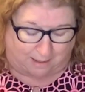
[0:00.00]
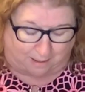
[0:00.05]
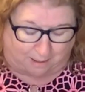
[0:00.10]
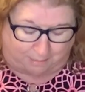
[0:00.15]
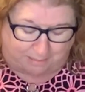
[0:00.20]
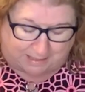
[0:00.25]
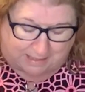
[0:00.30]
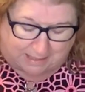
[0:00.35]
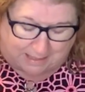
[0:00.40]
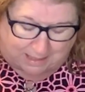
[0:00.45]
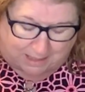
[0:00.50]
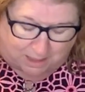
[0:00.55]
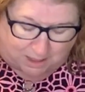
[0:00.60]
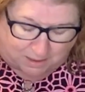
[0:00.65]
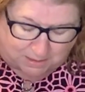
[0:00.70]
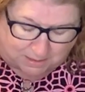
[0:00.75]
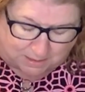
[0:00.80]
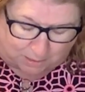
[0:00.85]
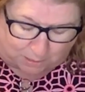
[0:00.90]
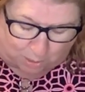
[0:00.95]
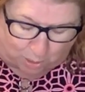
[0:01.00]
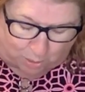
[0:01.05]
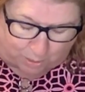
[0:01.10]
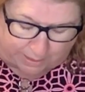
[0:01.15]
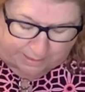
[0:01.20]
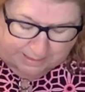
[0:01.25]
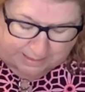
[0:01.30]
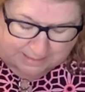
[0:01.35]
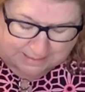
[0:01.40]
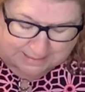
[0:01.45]
He hears
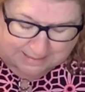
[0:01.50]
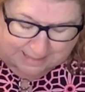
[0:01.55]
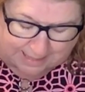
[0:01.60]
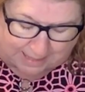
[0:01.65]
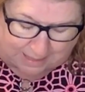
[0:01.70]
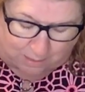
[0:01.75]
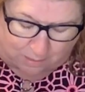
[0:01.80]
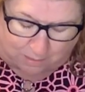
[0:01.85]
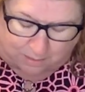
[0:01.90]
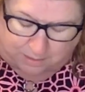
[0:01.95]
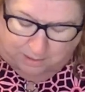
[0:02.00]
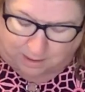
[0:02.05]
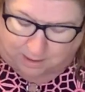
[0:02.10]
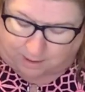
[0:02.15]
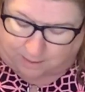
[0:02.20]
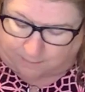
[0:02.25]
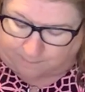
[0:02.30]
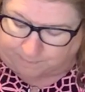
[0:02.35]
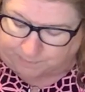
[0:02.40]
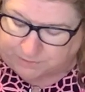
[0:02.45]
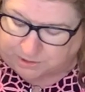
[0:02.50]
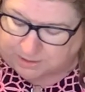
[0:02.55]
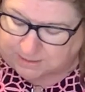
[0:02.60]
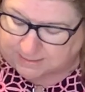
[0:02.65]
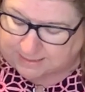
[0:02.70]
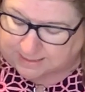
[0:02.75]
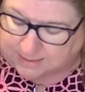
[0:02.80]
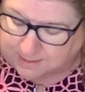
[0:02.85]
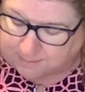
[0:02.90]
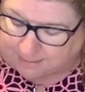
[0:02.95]
Gloria saying, she's
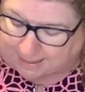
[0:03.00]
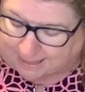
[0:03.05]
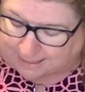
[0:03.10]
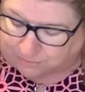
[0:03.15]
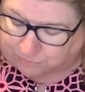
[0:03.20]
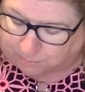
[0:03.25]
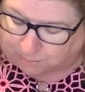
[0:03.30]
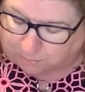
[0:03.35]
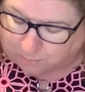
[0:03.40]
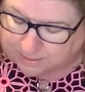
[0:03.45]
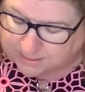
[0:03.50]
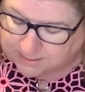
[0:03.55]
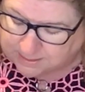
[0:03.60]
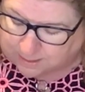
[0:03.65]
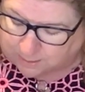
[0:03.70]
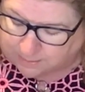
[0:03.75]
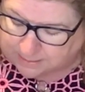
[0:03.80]
in the bathroom window.